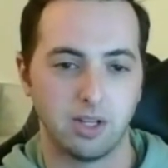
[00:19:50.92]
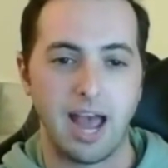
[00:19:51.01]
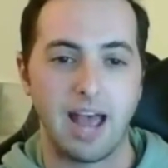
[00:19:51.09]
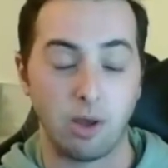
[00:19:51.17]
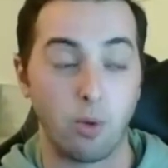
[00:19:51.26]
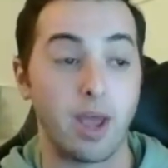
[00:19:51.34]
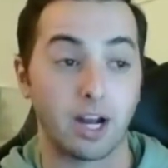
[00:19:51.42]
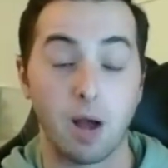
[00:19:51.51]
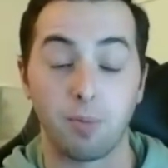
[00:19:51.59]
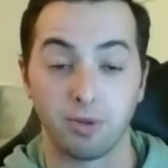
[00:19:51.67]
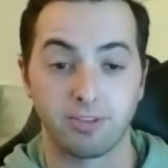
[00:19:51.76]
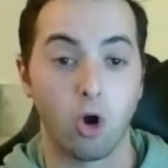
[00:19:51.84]
And then we had a
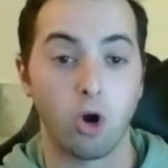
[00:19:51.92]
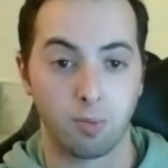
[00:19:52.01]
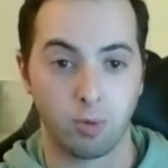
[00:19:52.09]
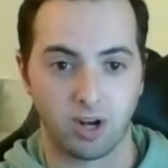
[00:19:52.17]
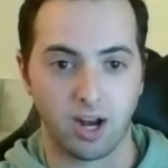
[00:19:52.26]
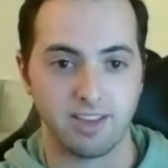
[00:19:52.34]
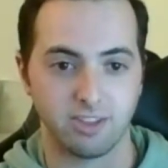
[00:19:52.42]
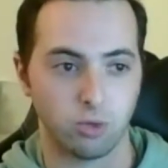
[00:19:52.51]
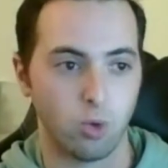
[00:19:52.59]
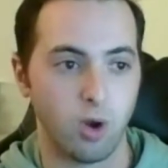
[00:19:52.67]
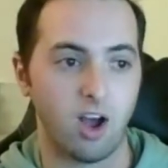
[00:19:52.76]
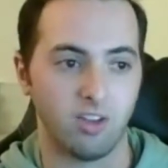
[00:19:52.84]
couple Stony Brook guys as
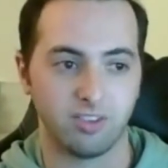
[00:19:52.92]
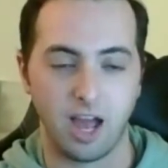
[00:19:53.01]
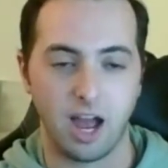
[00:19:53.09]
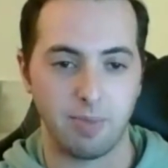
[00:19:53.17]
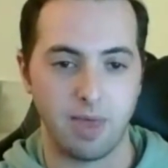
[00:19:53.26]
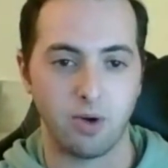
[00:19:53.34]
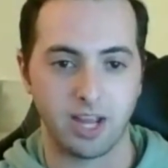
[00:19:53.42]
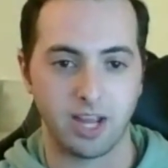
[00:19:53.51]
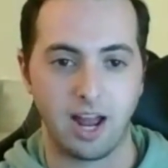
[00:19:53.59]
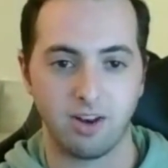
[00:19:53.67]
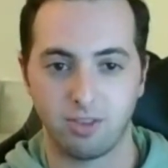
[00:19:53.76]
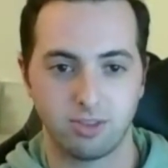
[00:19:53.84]
well that we
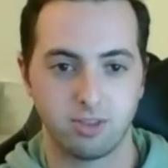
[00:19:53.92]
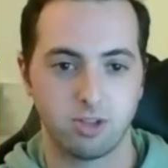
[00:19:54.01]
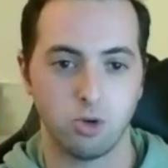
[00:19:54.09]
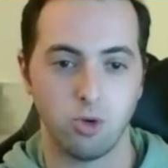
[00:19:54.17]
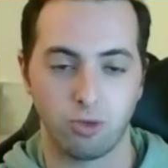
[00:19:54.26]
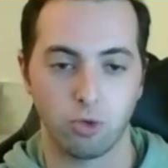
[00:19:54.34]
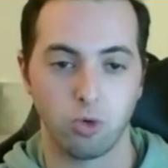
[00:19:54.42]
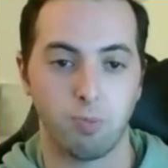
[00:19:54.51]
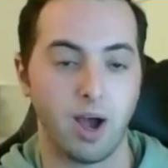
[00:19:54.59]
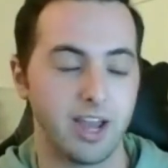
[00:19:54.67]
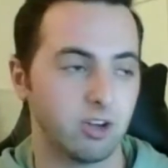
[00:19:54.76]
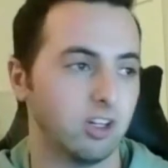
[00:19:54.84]
got to through
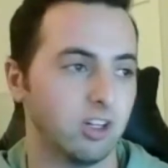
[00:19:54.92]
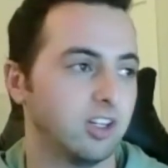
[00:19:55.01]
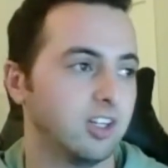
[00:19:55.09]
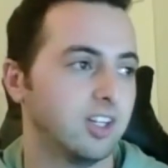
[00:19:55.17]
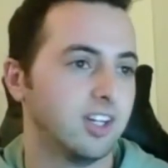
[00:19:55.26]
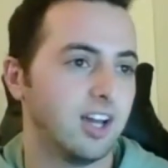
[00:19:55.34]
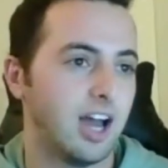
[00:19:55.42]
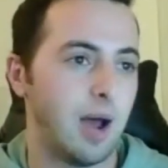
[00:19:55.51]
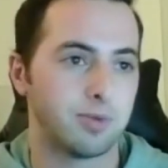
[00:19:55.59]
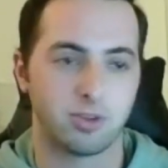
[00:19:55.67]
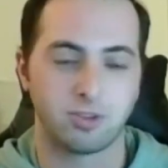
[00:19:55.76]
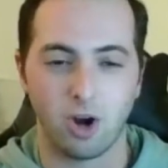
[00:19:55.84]
Pikel.
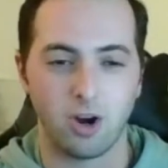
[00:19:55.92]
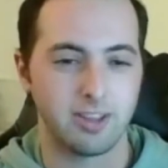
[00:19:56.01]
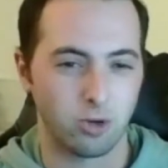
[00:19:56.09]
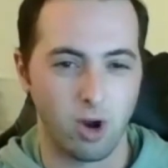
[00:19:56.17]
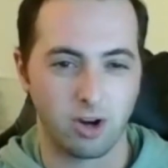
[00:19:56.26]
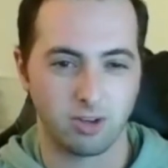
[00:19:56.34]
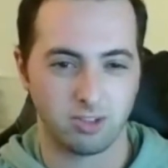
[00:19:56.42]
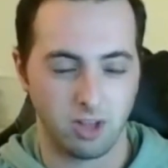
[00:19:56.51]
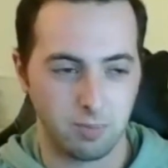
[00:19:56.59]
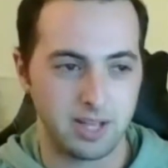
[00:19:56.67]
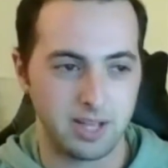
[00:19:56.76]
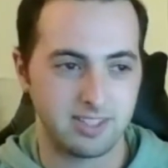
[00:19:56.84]
So started as a Rutgers
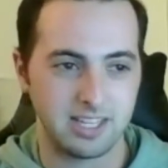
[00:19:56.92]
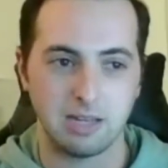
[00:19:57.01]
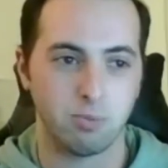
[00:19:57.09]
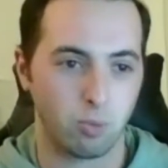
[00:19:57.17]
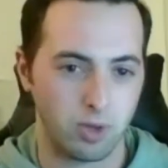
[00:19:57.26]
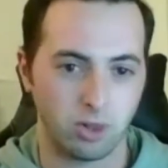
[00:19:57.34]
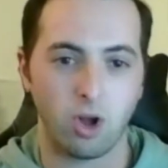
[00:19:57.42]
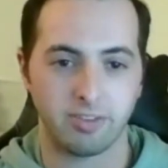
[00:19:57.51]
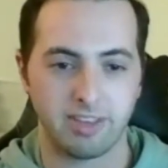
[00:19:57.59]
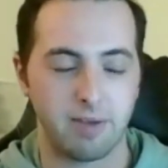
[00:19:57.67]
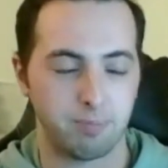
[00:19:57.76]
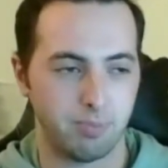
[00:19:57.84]
alumni team. We
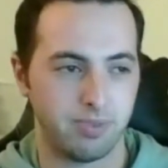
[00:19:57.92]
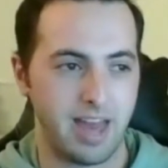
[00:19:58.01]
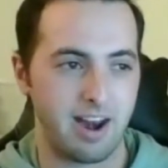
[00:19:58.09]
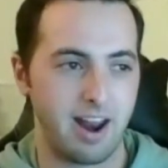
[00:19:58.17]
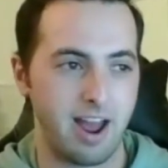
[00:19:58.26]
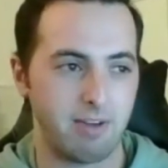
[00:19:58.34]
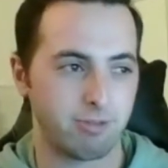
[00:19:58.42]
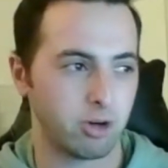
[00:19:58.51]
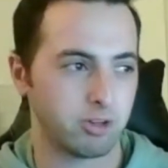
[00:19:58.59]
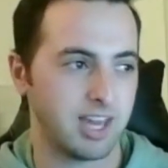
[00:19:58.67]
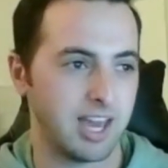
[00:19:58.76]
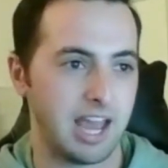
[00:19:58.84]
lost that
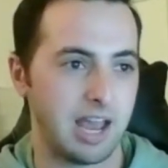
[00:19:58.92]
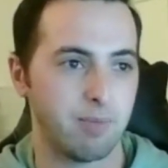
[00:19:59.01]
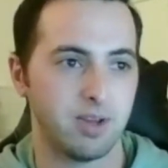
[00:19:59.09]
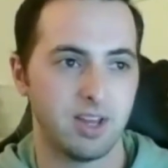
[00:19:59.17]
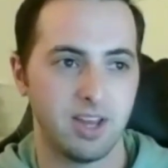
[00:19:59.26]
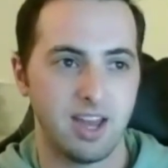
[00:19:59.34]
first game.